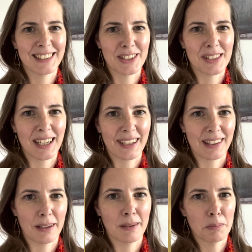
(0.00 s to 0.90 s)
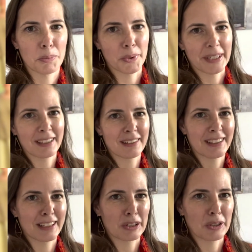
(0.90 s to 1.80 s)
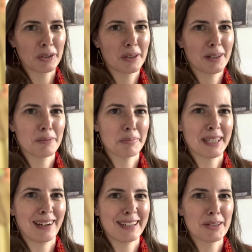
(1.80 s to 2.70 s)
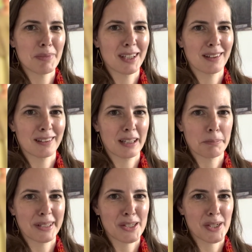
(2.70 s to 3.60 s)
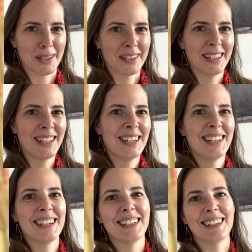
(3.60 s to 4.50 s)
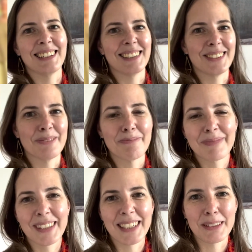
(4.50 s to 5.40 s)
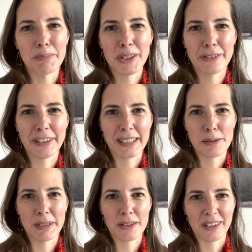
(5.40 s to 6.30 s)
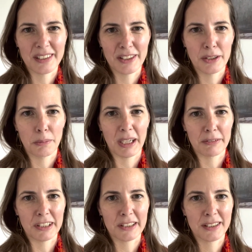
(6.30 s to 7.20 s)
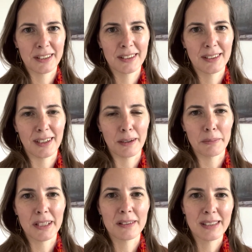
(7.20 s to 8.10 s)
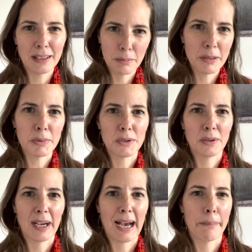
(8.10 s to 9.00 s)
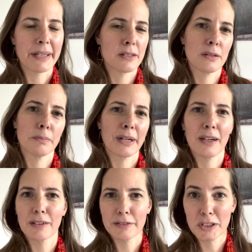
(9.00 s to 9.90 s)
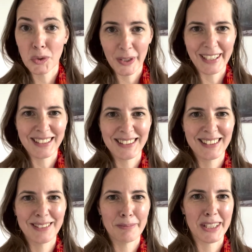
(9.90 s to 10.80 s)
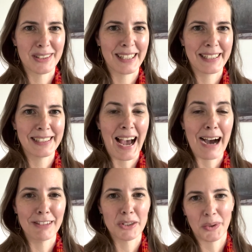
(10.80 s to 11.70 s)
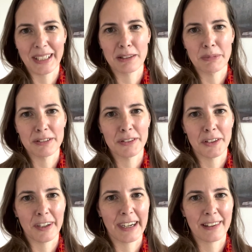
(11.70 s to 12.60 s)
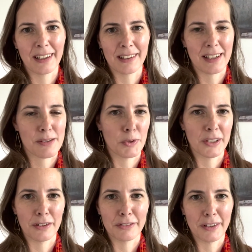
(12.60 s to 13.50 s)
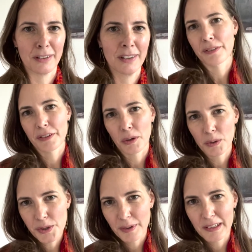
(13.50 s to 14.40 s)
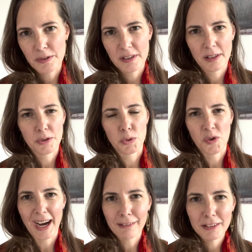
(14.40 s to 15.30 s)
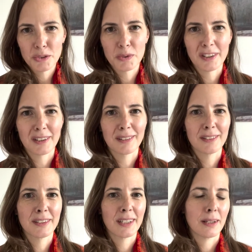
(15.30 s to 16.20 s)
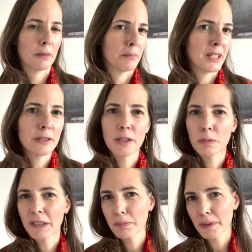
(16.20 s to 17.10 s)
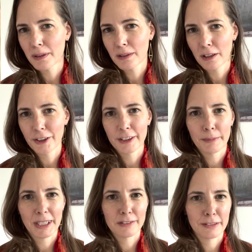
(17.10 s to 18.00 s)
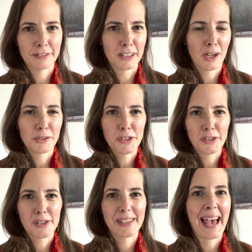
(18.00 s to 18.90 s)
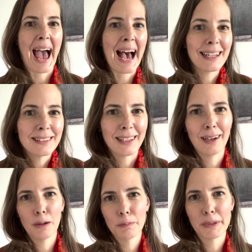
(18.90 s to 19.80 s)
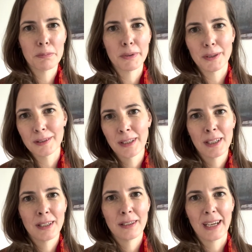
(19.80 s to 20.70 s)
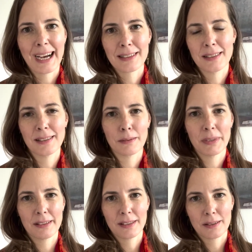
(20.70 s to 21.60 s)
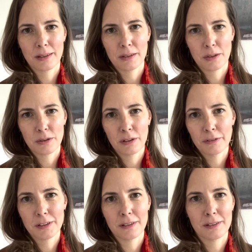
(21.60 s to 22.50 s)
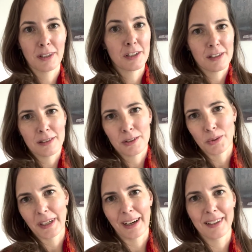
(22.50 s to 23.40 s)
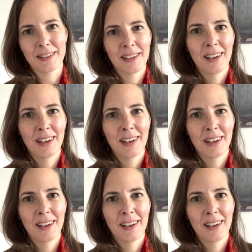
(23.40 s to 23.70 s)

just like the boy here behind me on that picture, it motivates me to continue my work. Because seeing people so happy and so proud of a toilet because they didn't have a toilet before, I think that's wonderful. If you're also interested to travel the world, meet new people, learn about different cultures, and help people accessing basic social services such as a toilet,